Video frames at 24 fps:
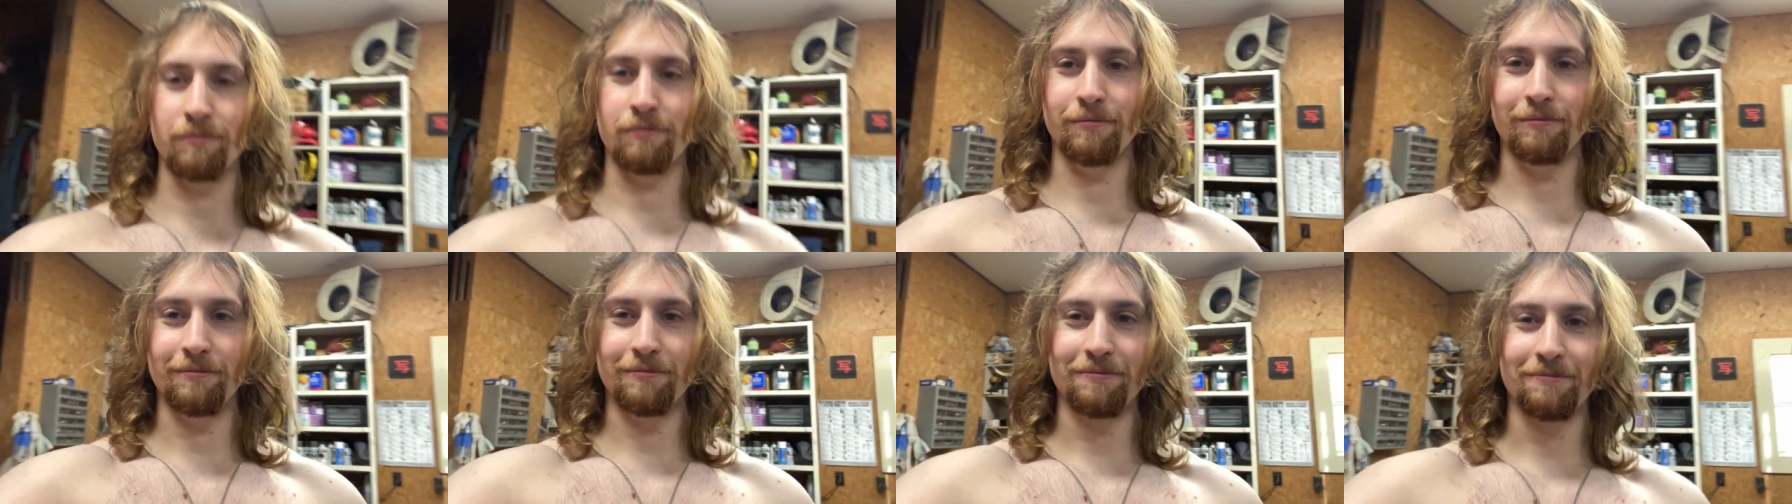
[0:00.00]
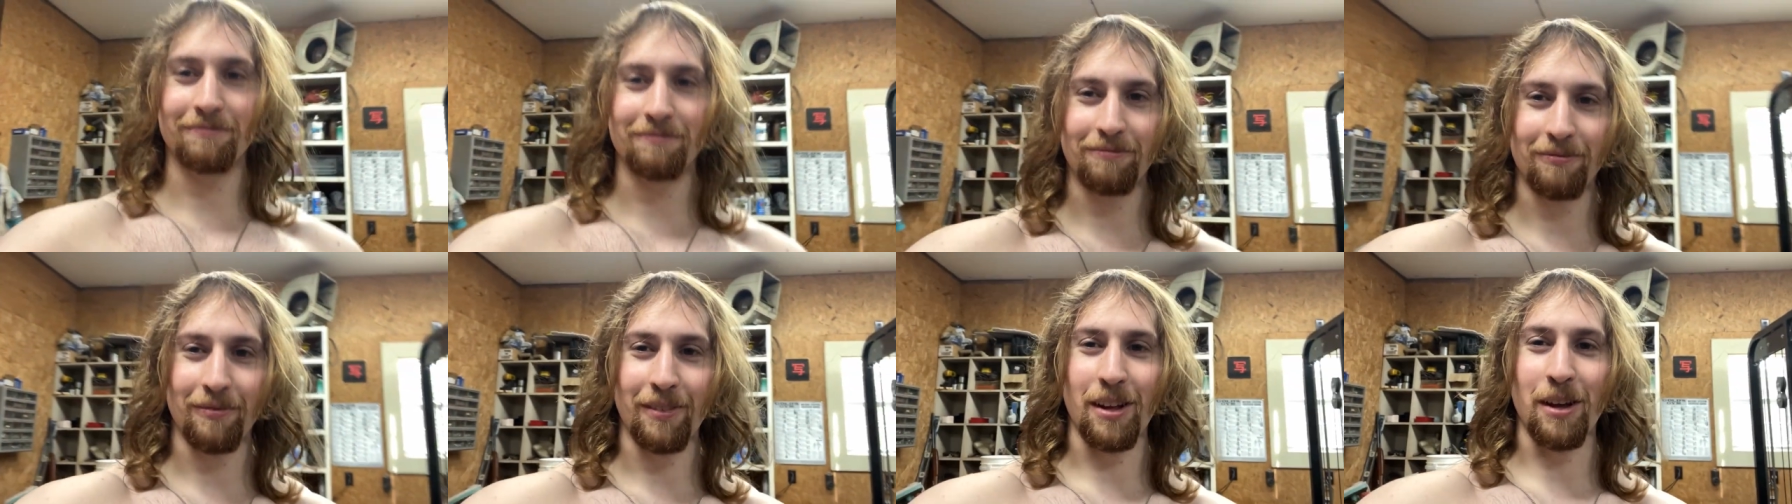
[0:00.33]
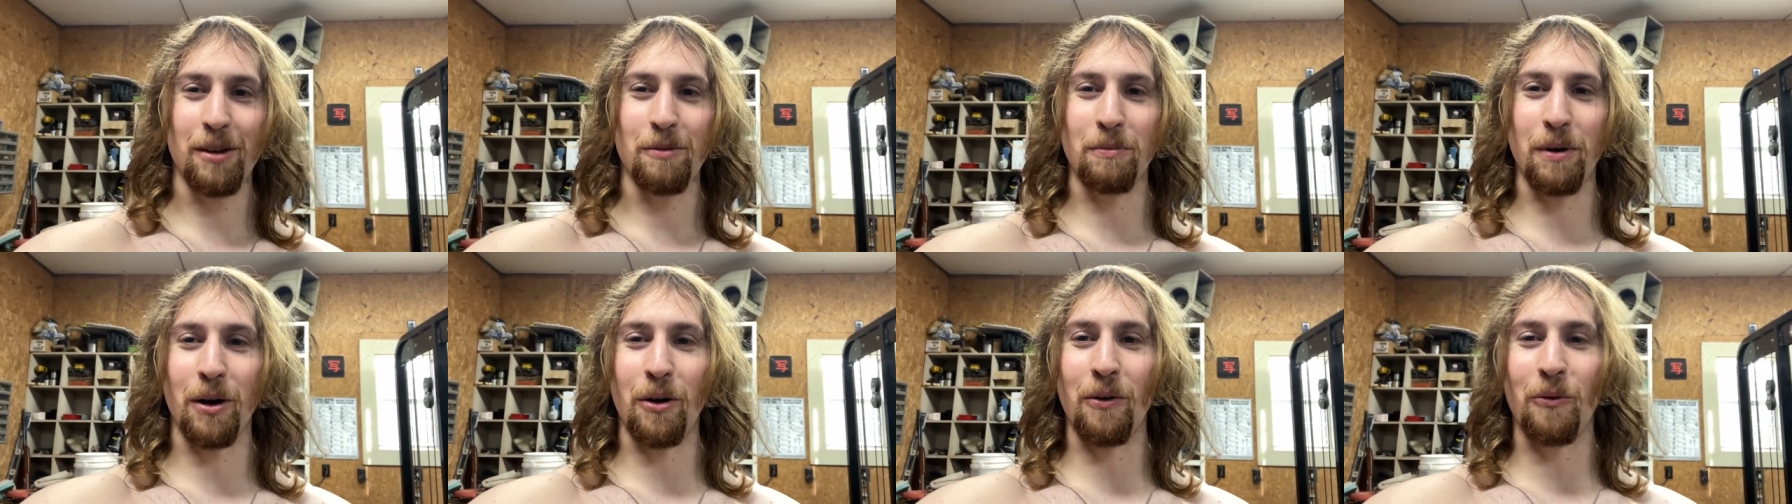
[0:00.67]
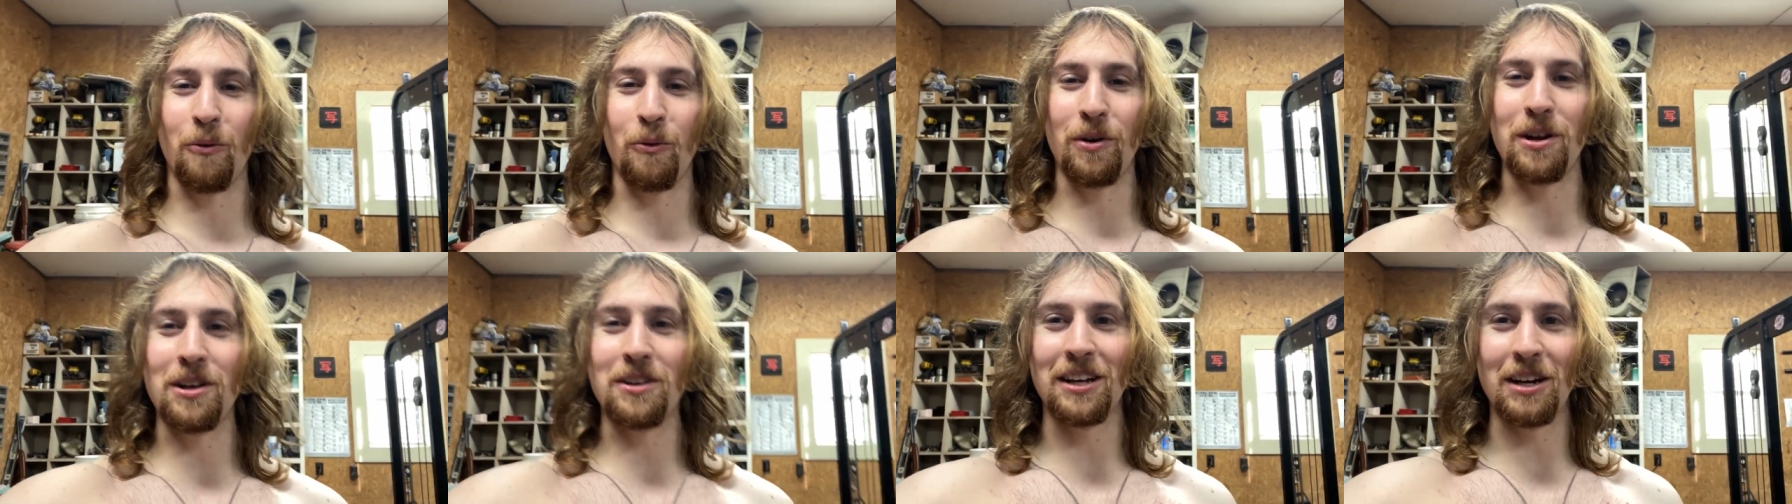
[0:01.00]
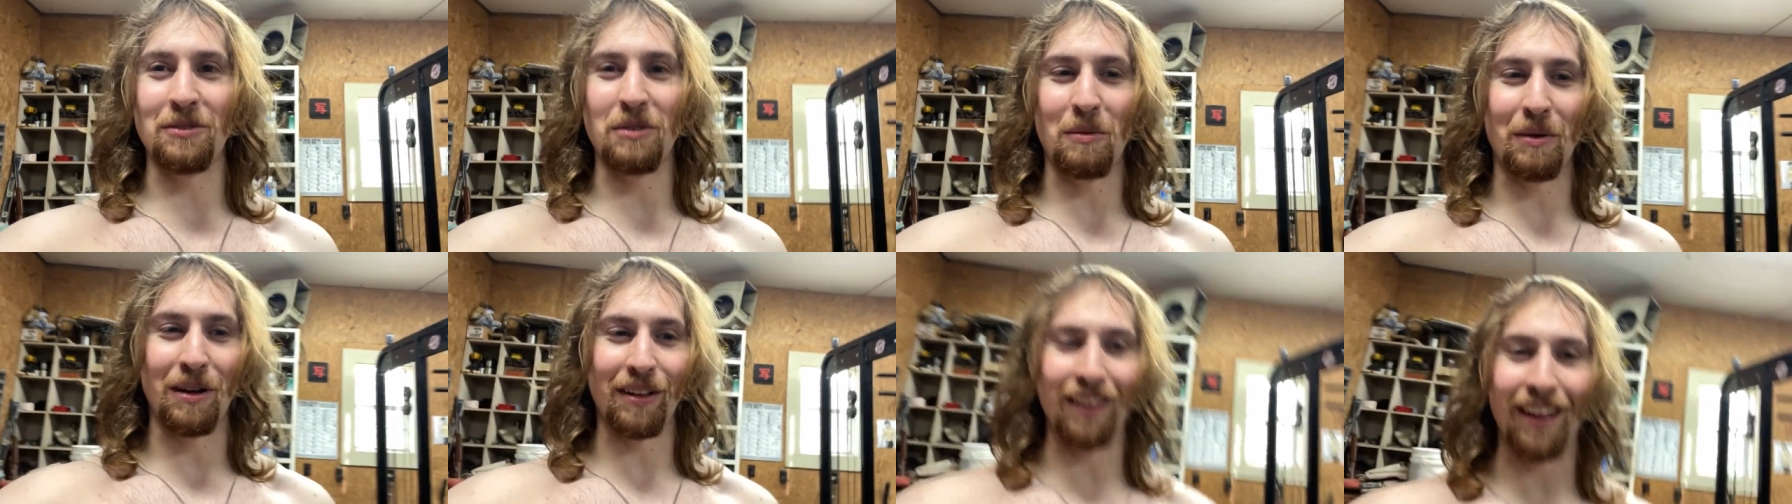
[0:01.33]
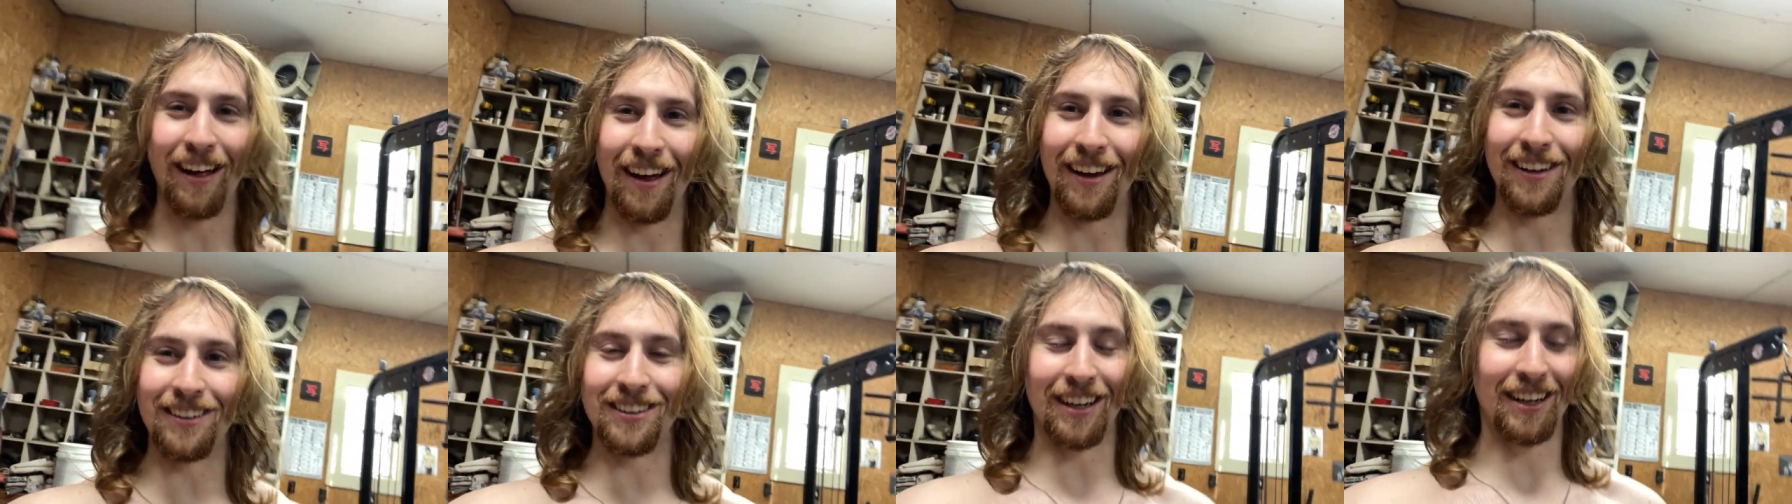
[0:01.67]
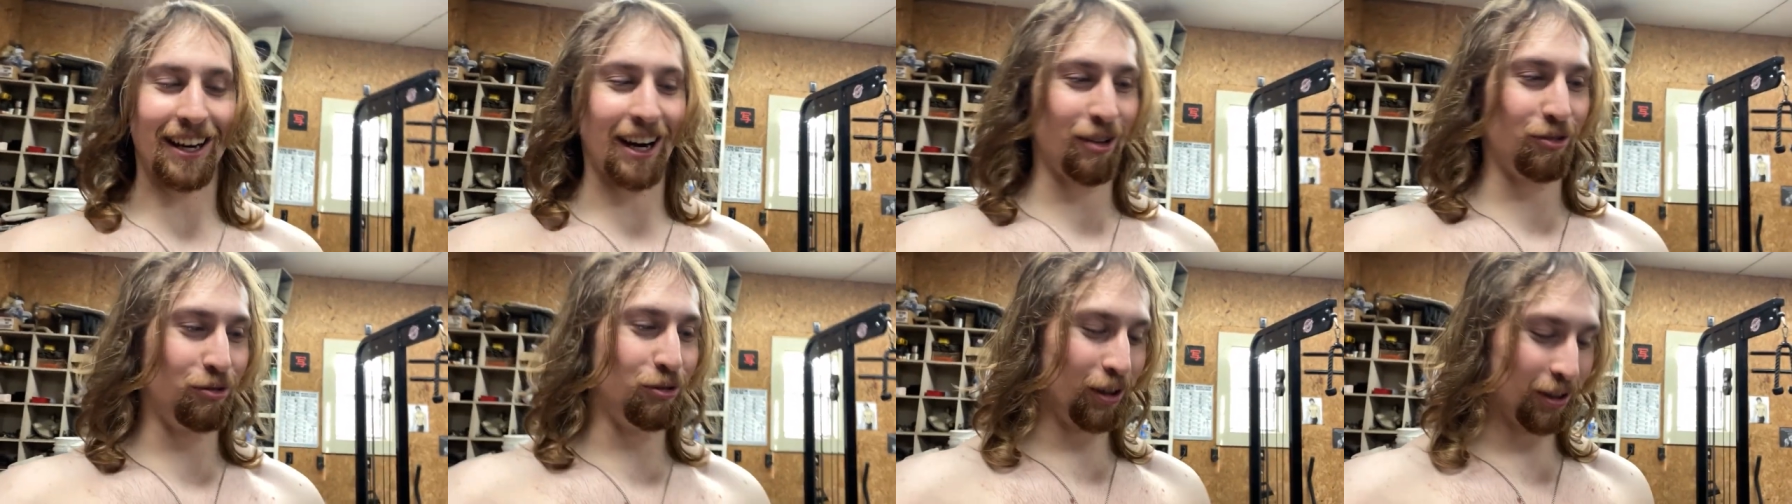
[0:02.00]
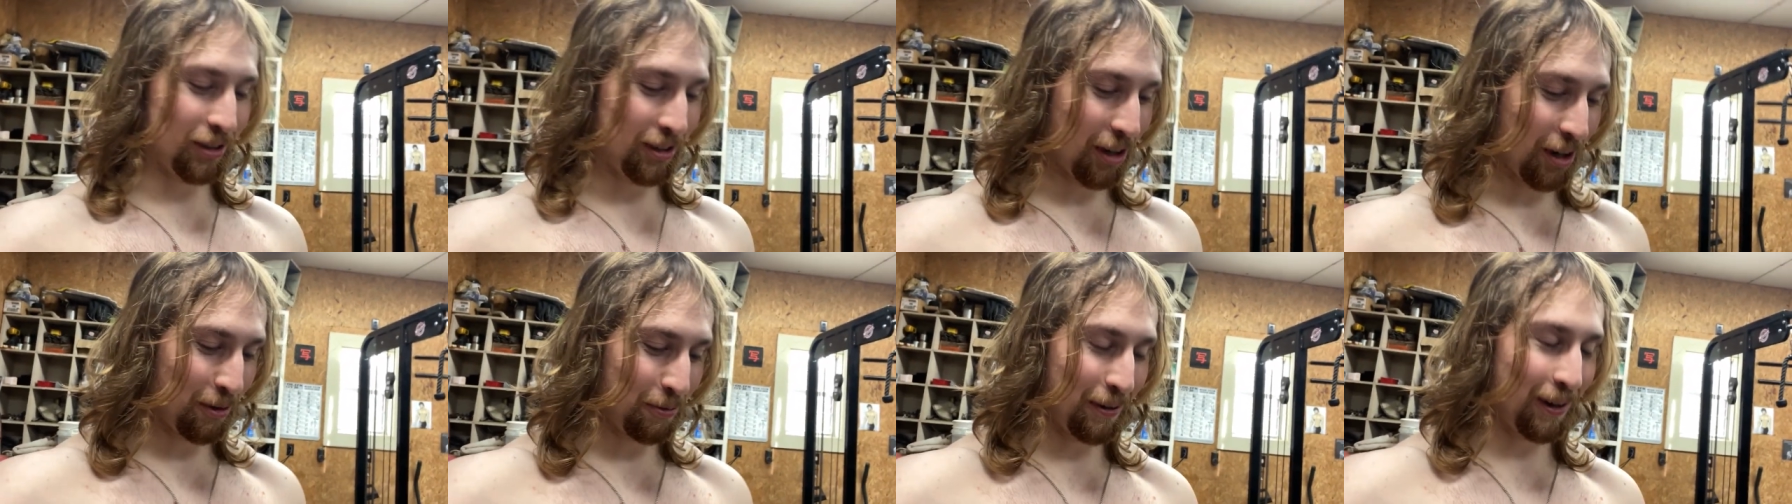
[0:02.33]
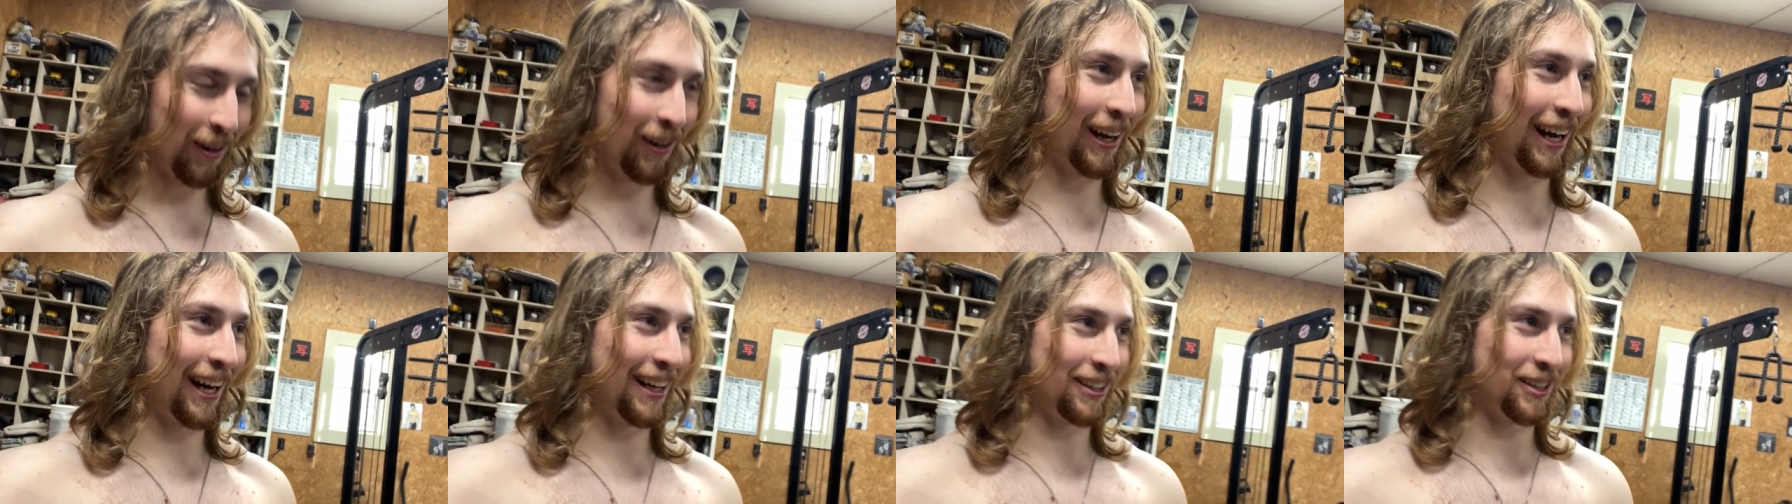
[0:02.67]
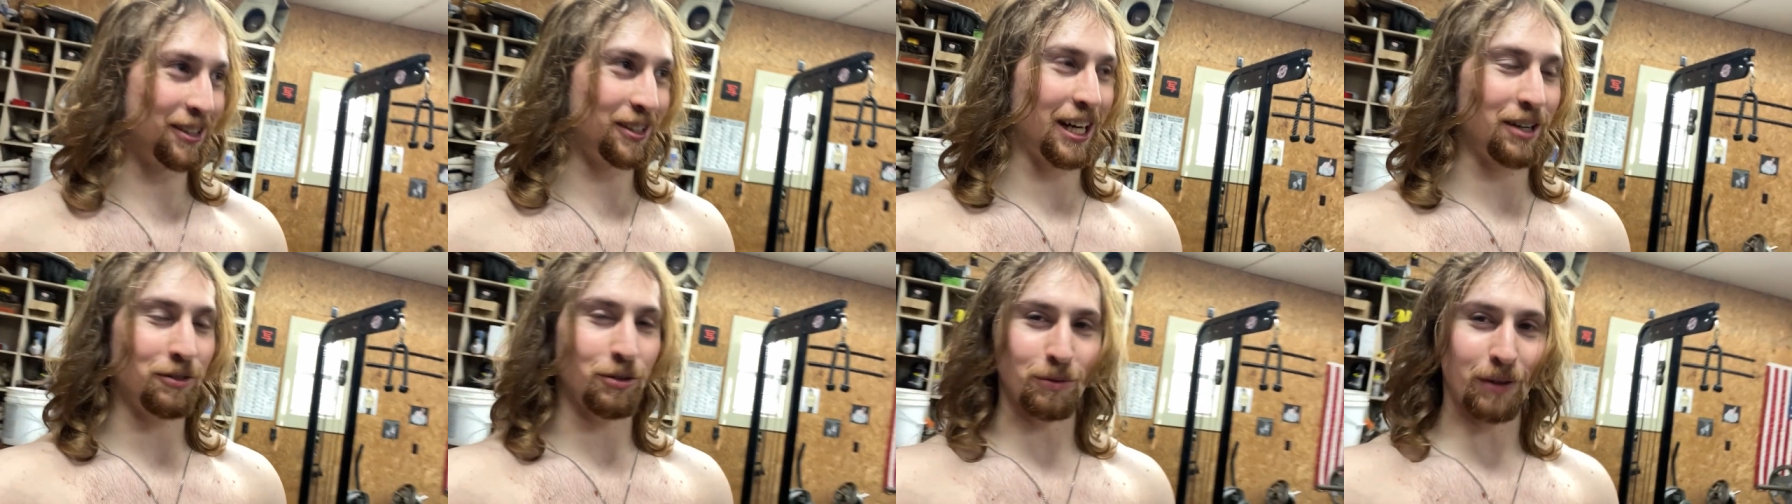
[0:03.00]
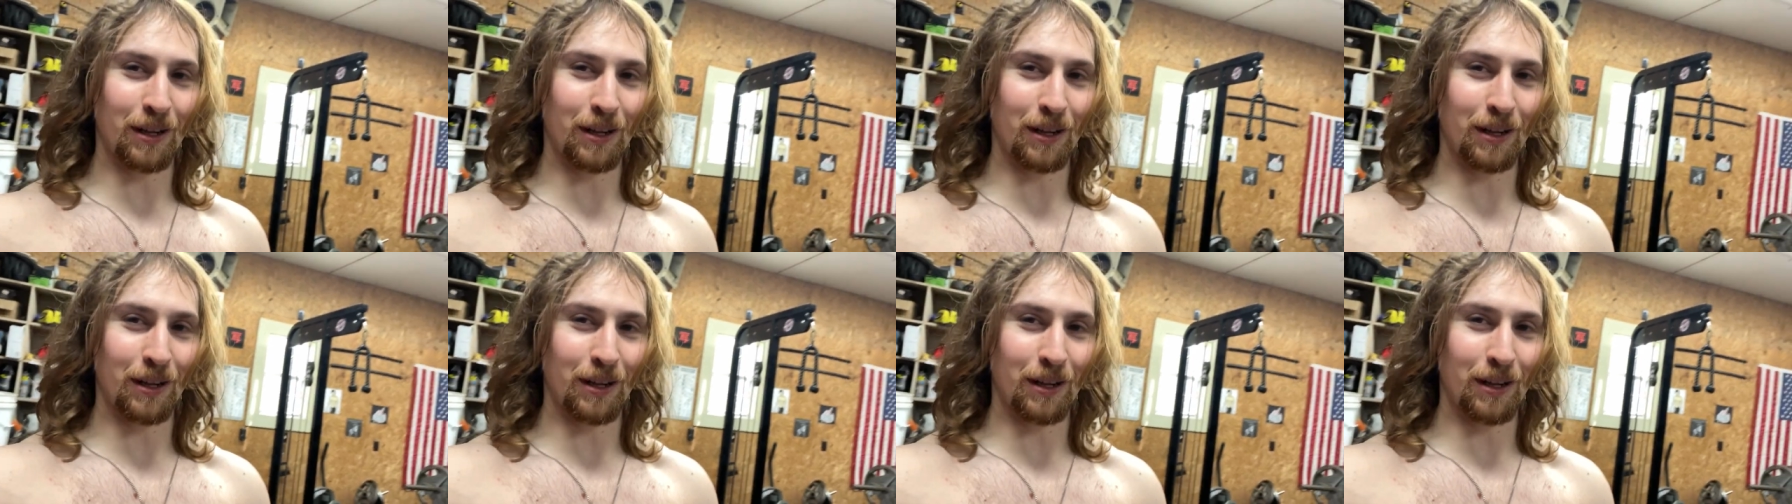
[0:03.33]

man in the world. Bro, what do you think about my legs? I kind of fucked up and I had to shave them